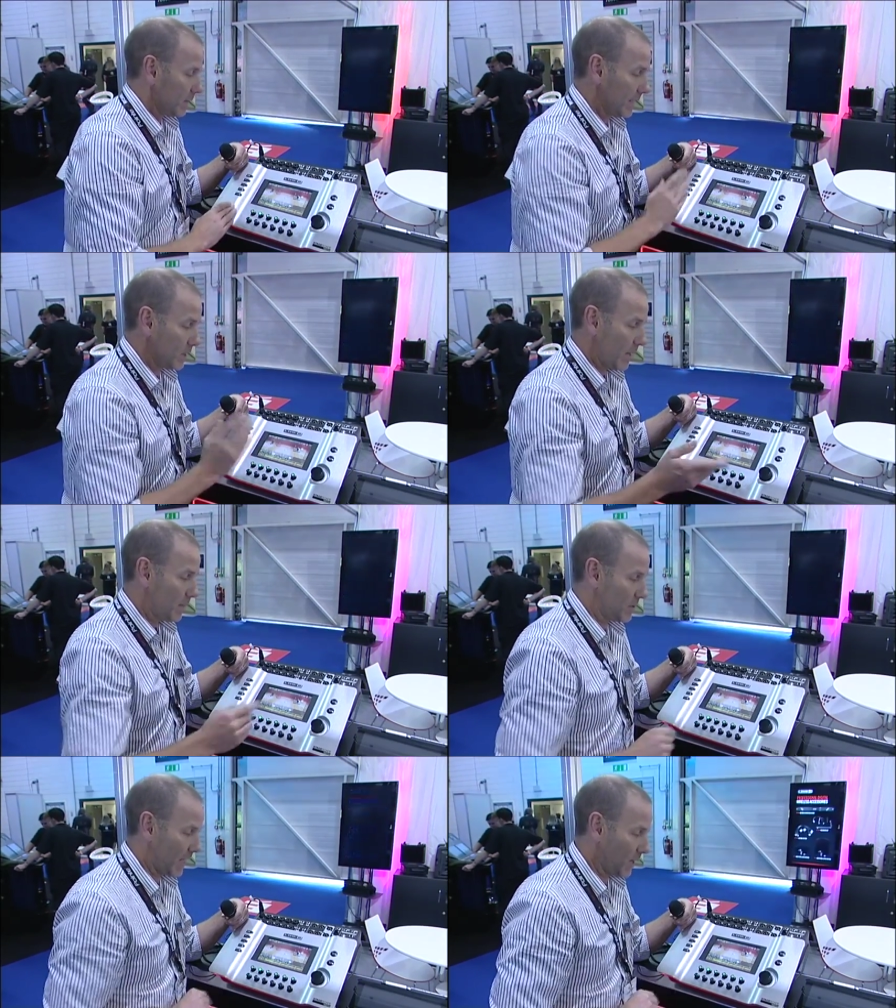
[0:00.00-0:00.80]
then you may
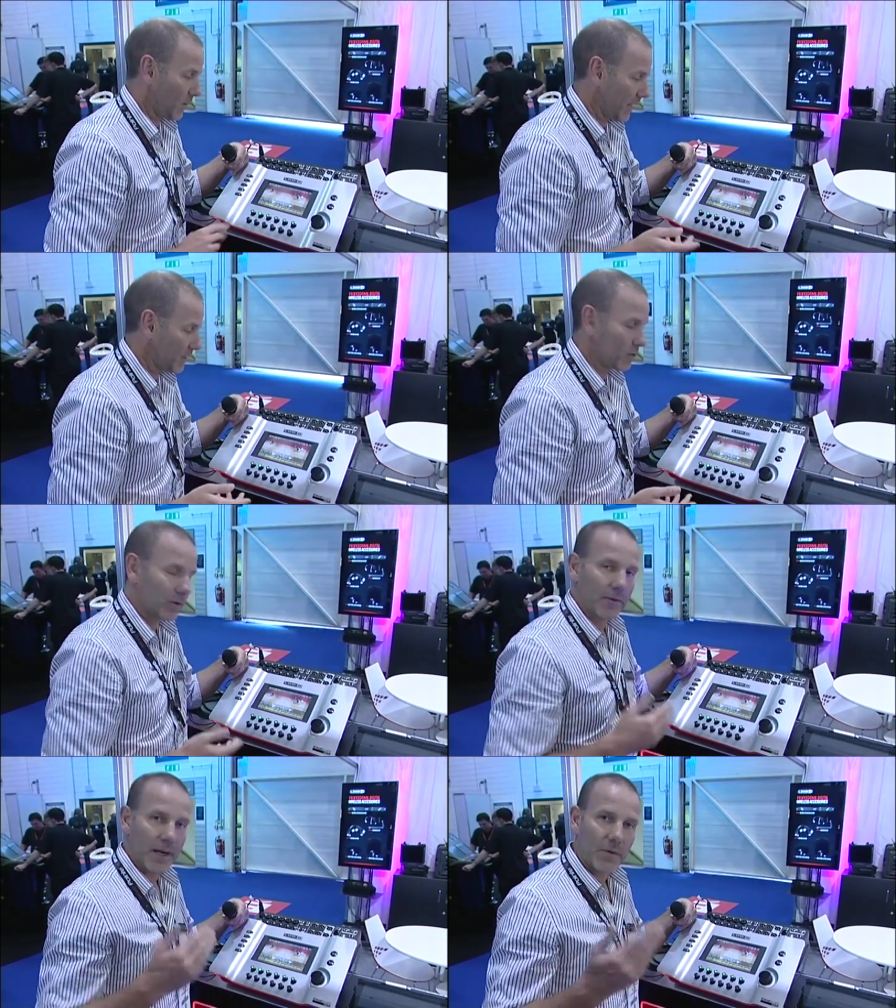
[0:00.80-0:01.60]
be saying, well, that's
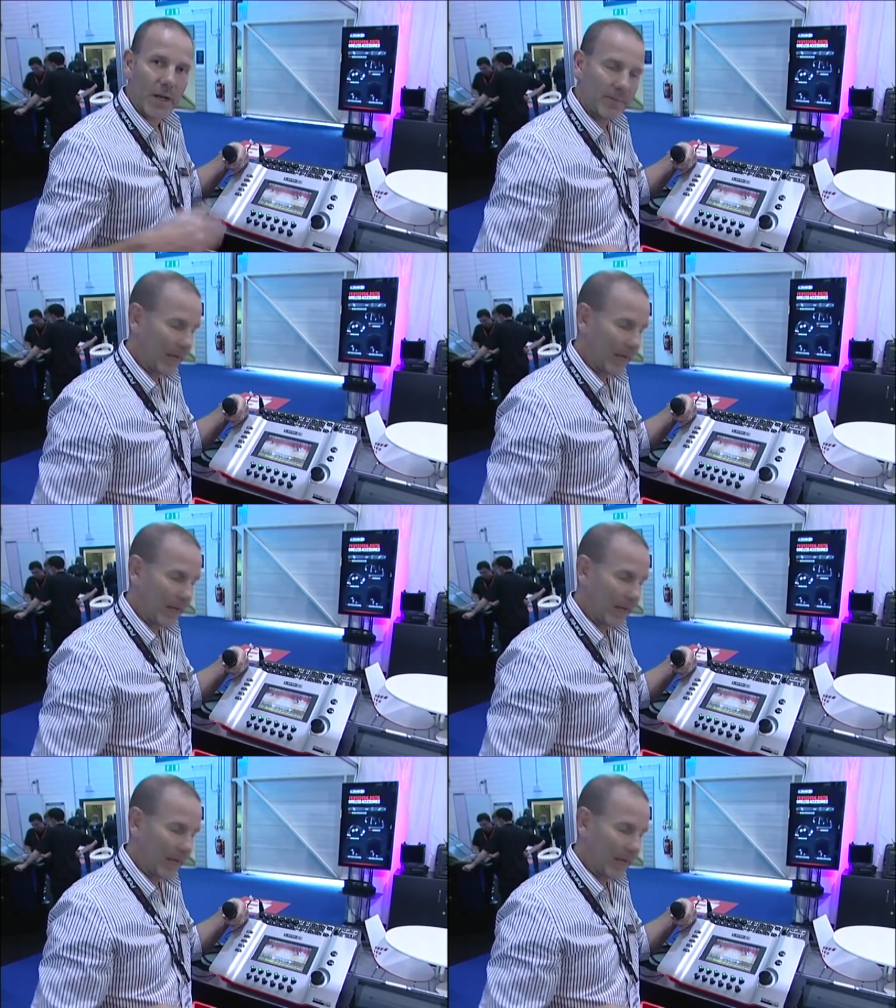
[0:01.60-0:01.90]
all very well,